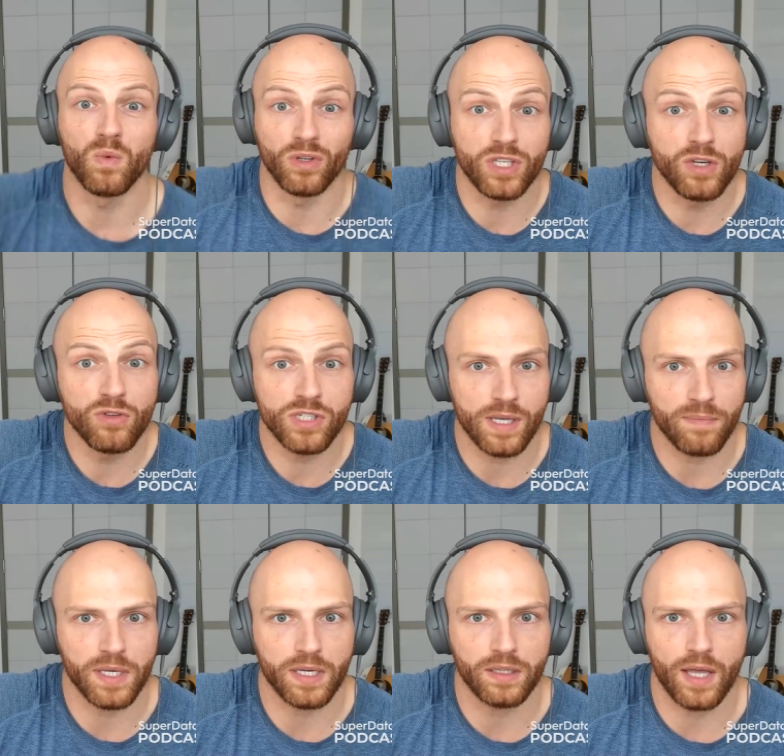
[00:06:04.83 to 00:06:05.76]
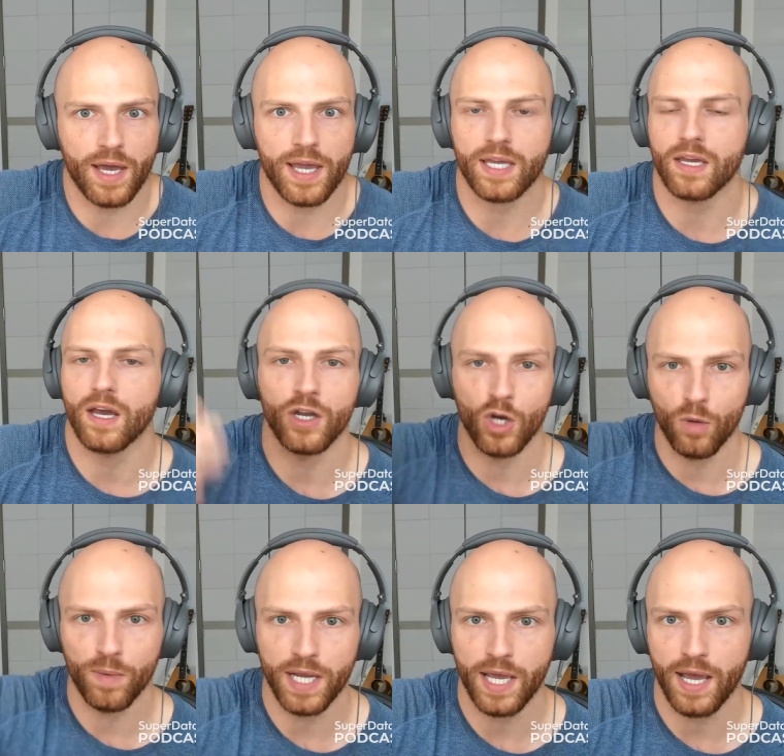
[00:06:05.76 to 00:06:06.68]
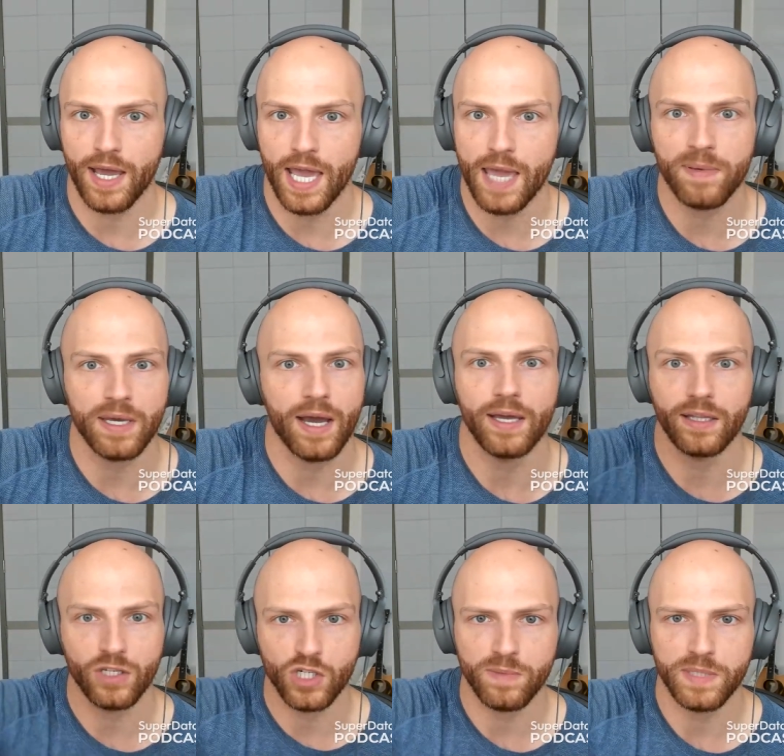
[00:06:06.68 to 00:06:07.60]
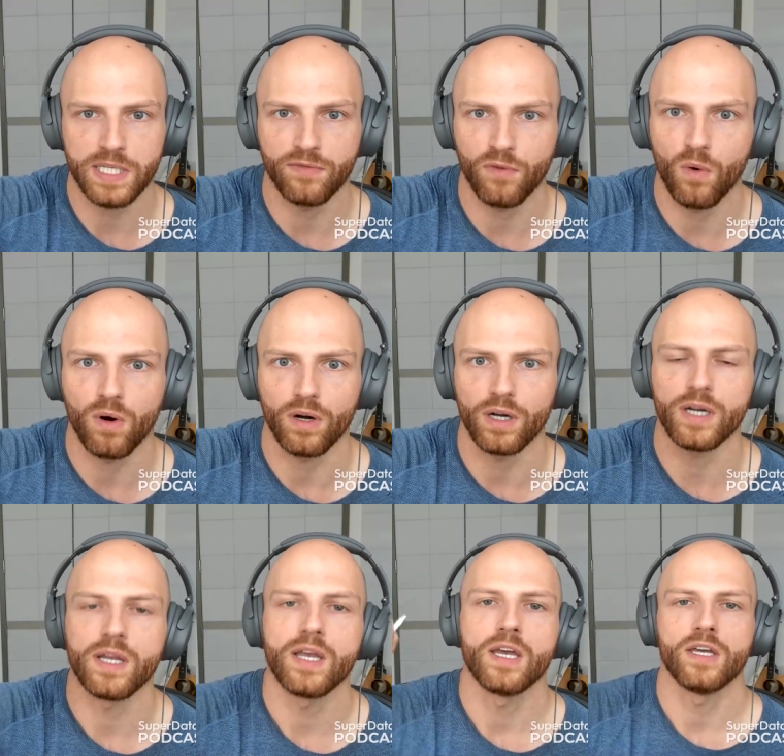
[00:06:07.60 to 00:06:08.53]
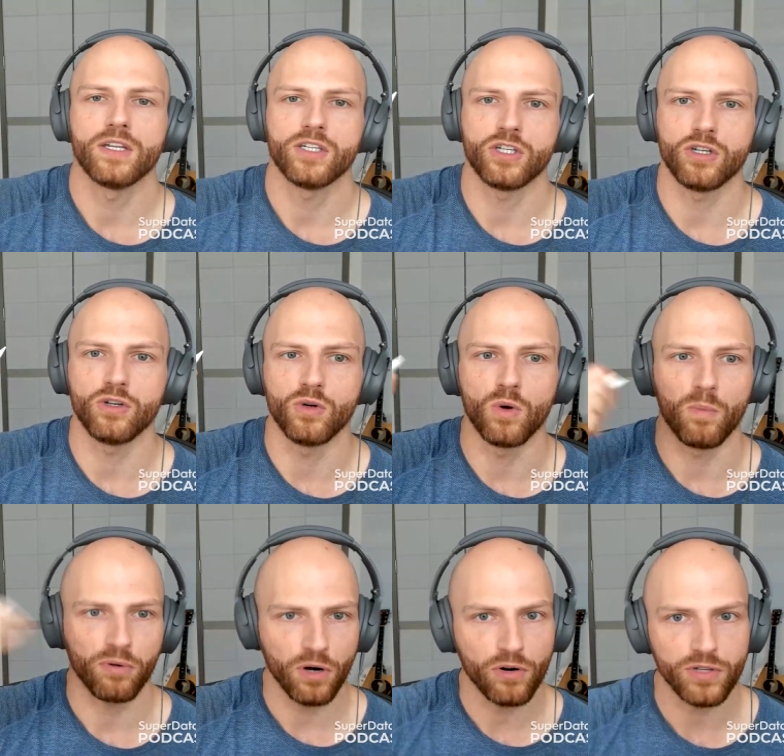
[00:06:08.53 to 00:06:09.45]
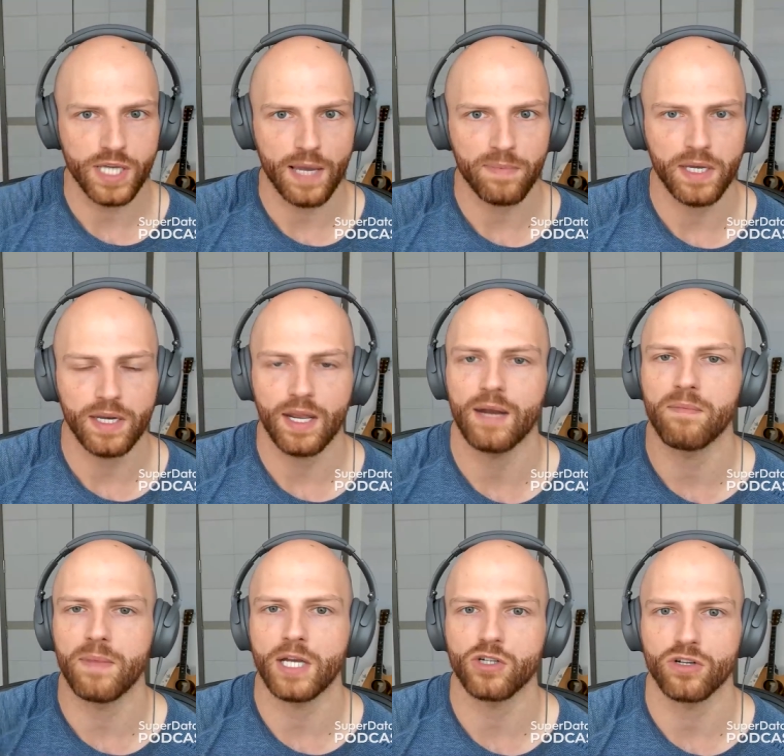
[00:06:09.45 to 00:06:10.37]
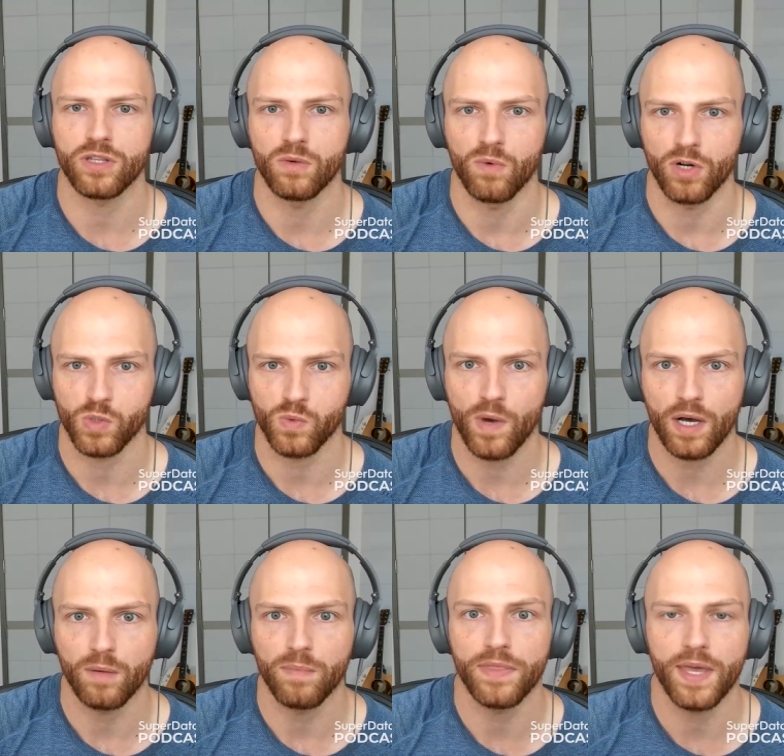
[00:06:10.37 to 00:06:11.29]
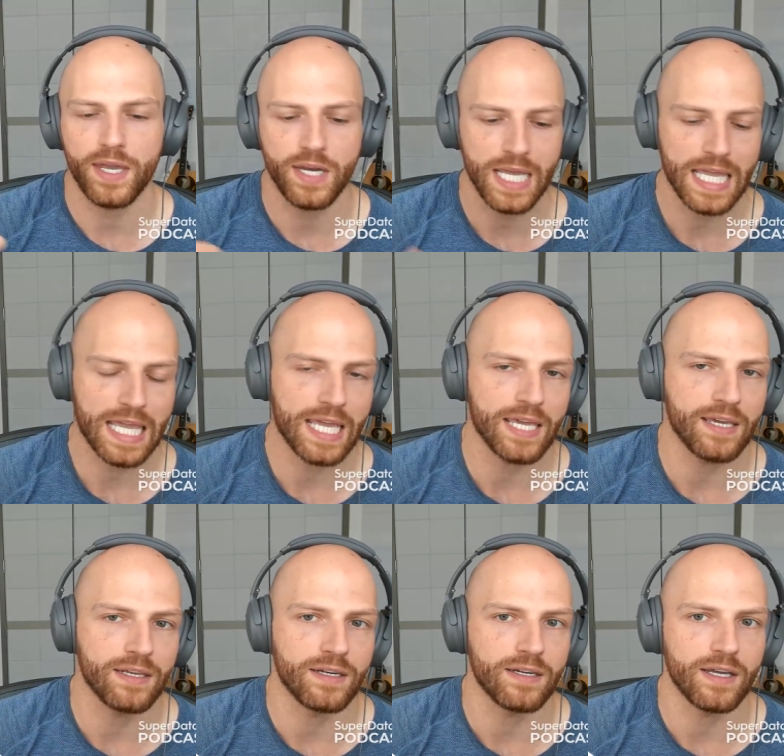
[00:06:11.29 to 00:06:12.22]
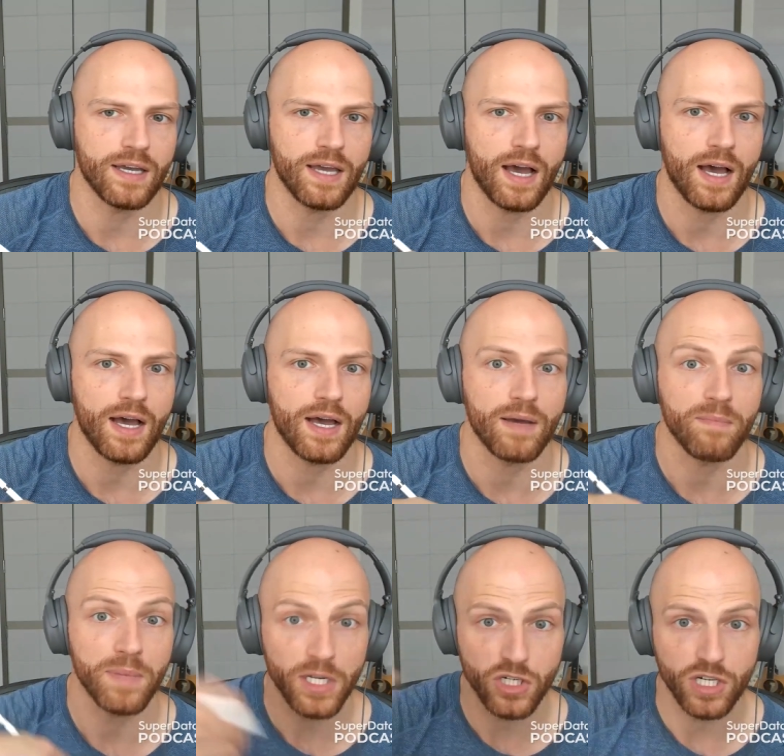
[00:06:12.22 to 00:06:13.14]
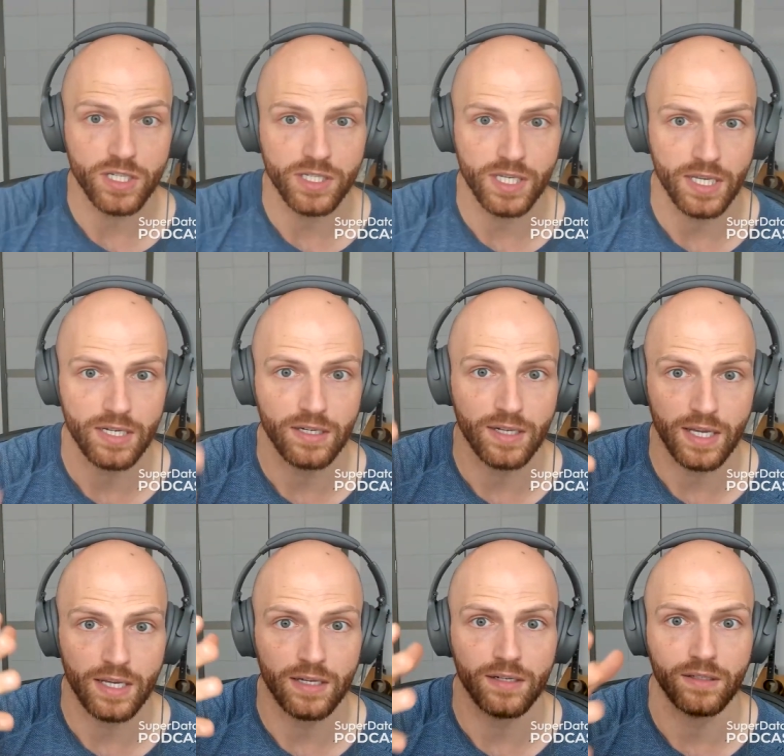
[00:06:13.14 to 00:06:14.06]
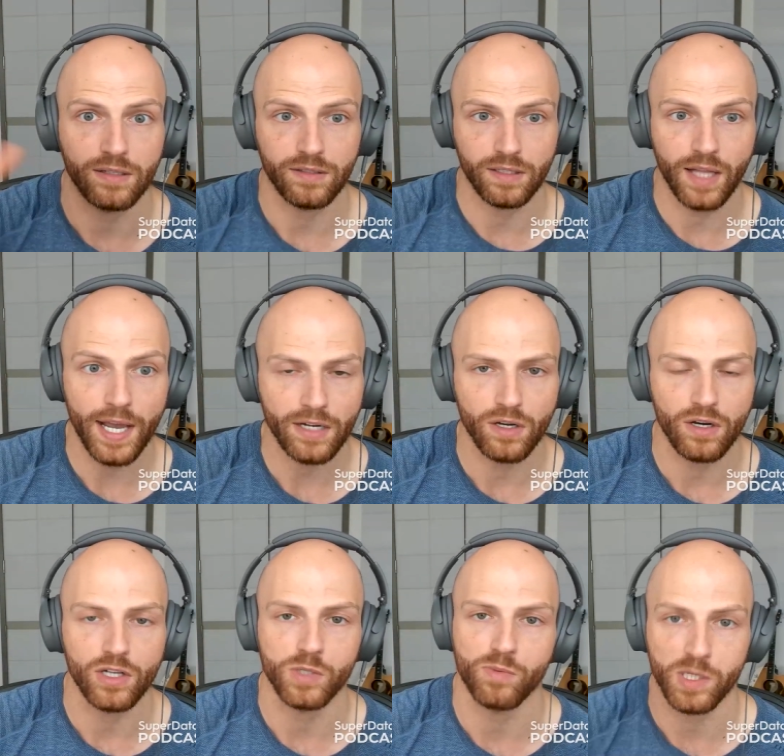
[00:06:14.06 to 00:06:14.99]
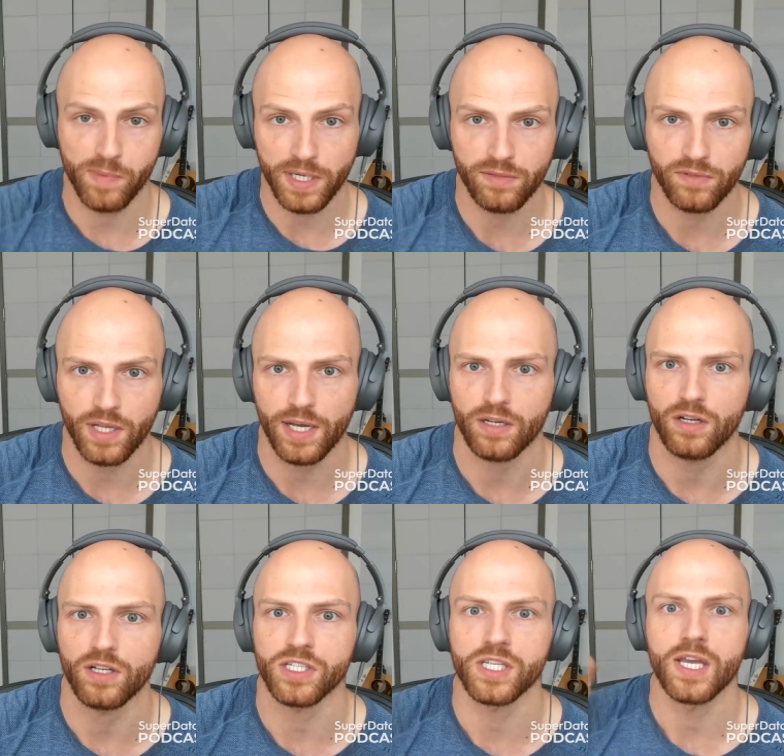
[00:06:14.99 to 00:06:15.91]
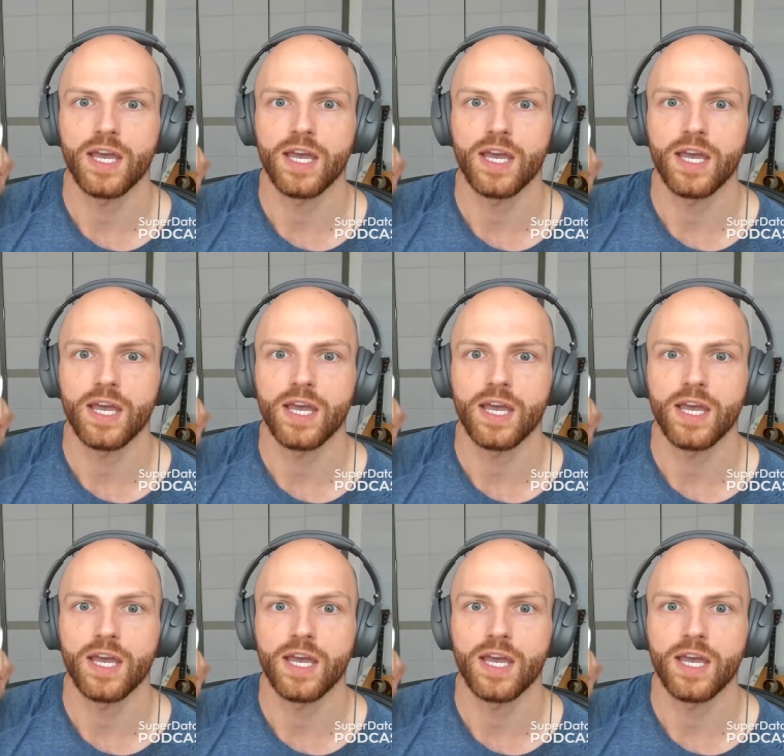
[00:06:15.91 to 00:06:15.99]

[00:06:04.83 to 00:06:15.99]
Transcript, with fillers: use something like an OpenAI API, GPT-4, to prototype it and make sure that it works well. But then in uh, pitches, in in client calls, prospective client calls,